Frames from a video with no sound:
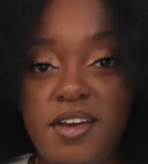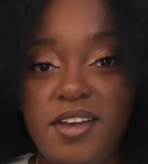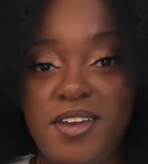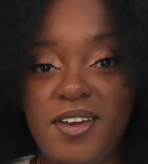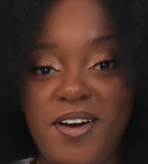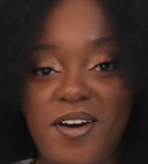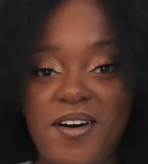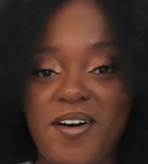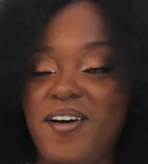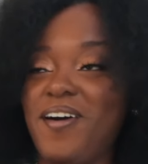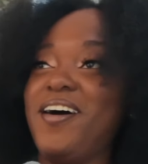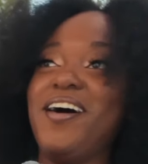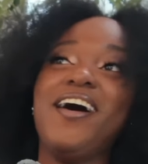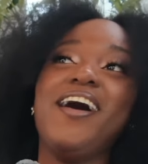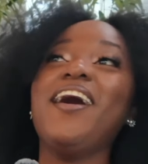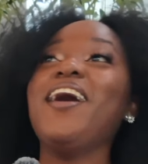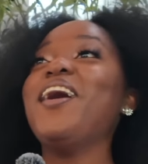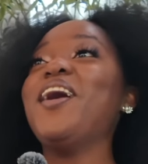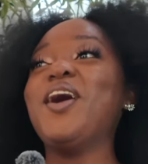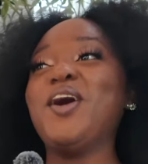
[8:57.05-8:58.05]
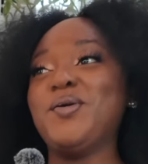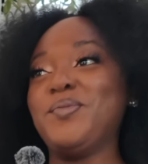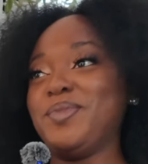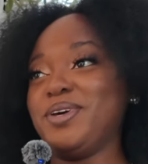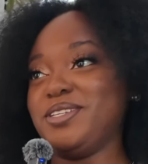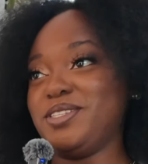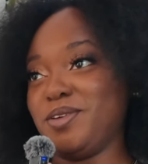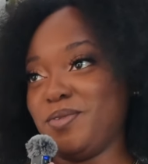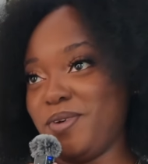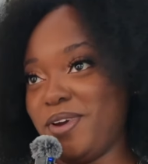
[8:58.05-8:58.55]
Y'all, I
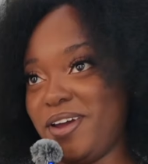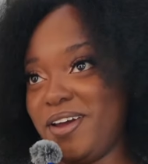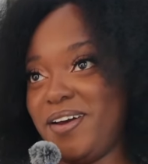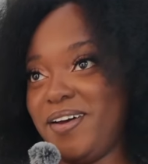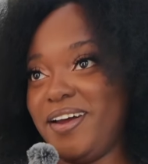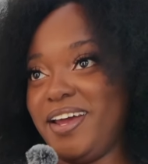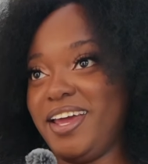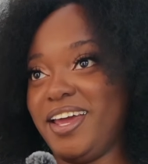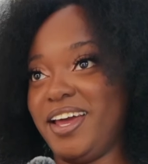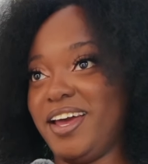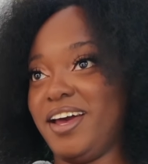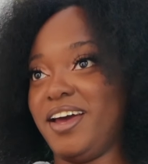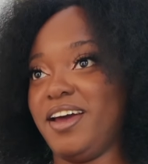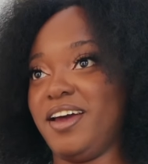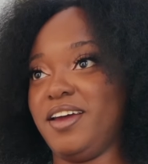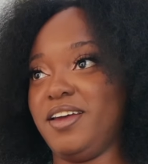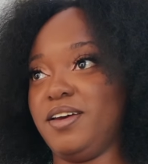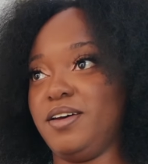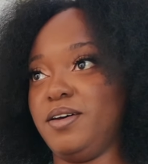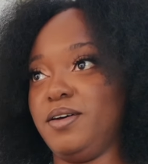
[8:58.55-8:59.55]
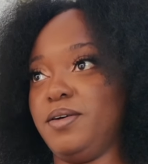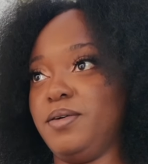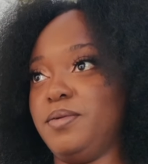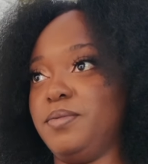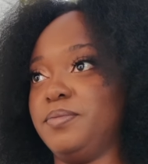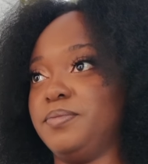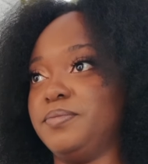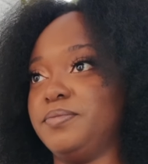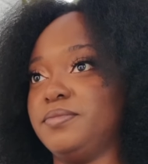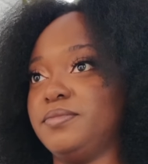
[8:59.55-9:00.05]
messed around and got
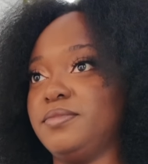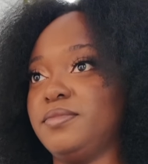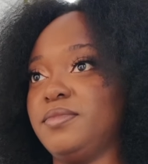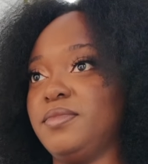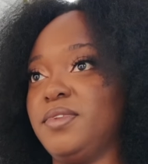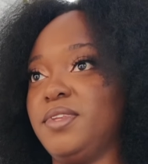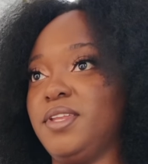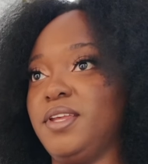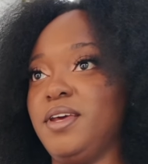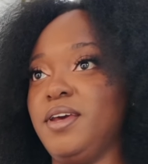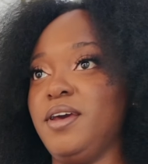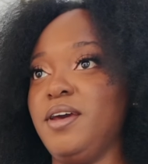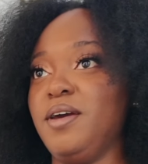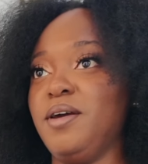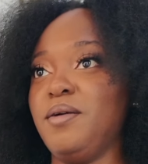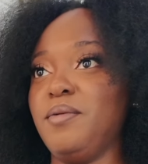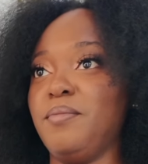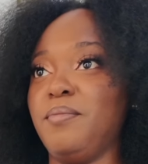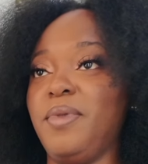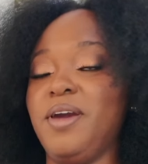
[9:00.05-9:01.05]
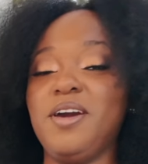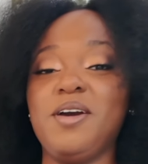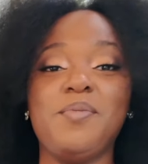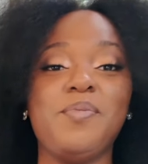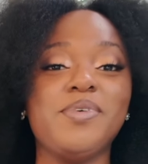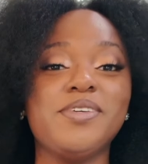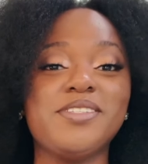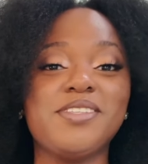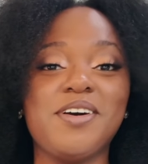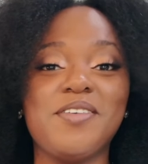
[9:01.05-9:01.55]
makeup
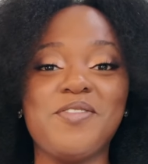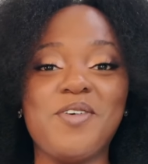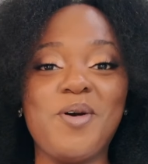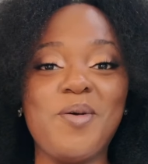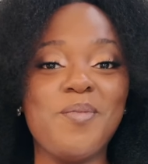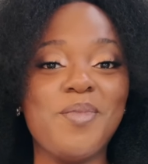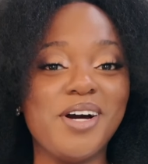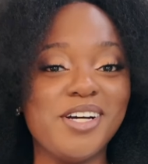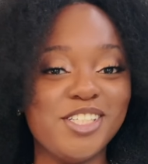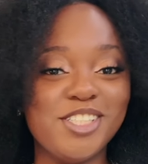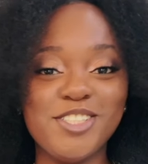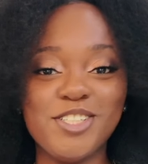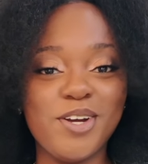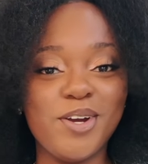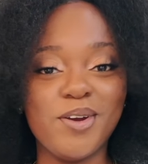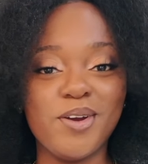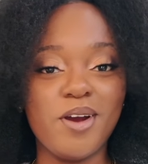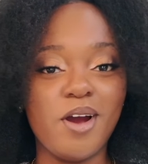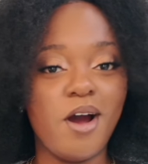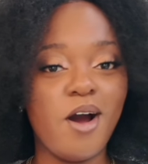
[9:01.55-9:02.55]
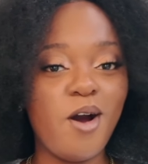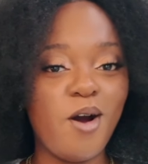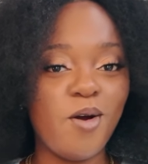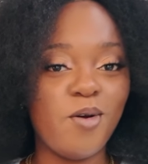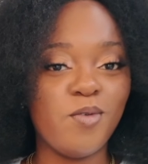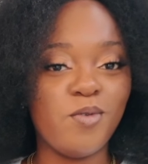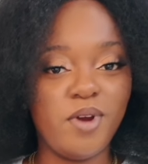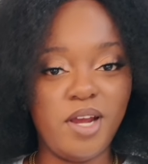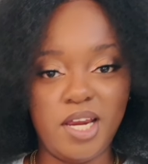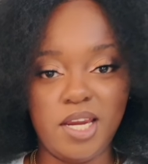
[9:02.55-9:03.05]
and stuff on my shirt
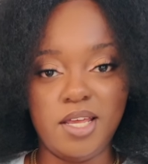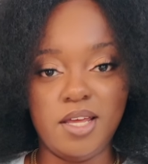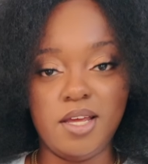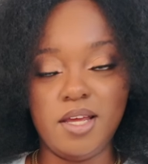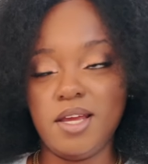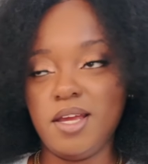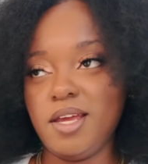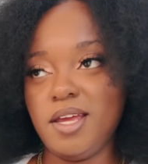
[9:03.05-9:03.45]
already.